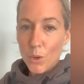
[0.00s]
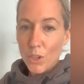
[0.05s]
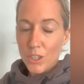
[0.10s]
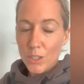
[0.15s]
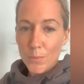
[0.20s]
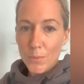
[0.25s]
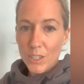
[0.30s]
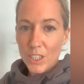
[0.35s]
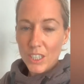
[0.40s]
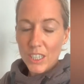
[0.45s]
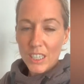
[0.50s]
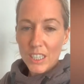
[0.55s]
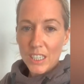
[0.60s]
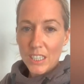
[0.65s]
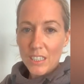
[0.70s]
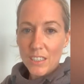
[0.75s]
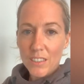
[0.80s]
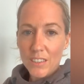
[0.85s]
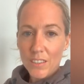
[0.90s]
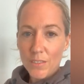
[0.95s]
washing
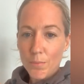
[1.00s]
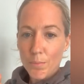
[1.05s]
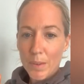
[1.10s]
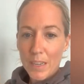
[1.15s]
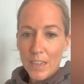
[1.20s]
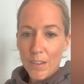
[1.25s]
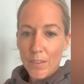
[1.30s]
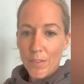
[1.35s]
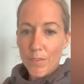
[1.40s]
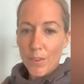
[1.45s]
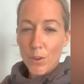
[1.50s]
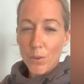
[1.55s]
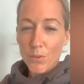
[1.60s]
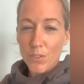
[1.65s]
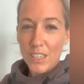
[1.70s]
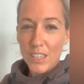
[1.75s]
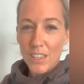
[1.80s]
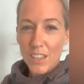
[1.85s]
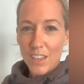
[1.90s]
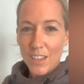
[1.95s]
machines being
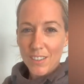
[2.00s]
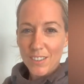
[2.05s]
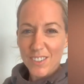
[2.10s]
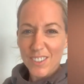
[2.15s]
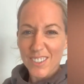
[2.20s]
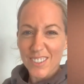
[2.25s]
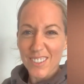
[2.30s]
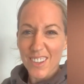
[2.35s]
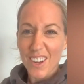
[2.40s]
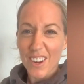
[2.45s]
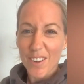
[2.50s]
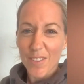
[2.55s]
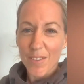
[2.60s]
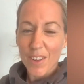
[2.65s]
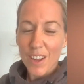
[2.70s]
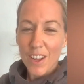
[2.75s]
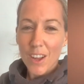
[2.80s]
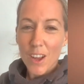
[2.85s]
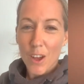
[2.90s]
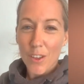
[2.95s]
faulty, that just kind
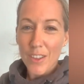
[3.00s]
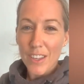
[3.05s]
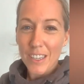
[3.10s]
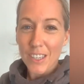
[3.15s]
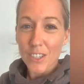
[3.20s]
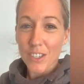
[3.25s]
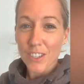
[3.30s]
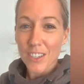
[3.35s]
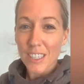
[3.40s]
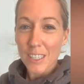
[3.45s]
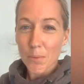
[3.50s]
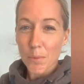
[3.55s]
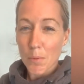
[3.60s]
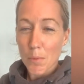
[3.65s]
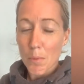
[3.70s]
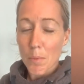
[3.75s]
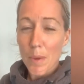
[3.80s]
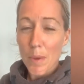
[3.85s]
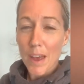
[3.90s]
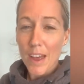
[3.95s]
of, I think you just need to
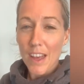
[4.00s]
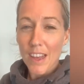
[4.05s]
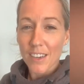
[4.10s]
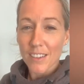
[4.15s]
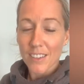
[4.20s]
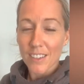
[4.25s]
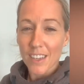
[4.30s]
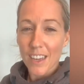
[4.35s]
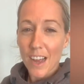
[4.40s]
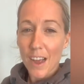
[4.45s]
be prepared